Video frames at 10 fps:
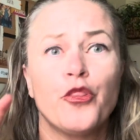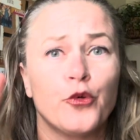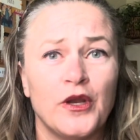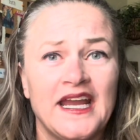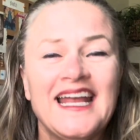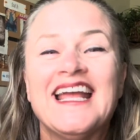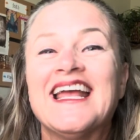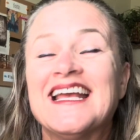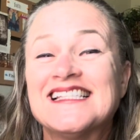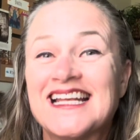3
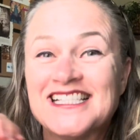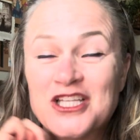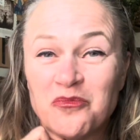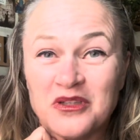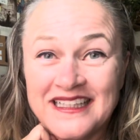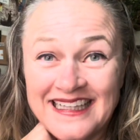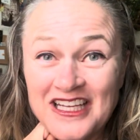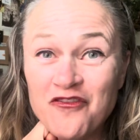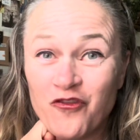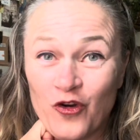is that it's completely
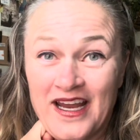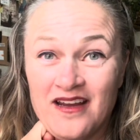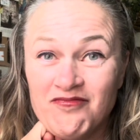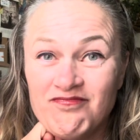free.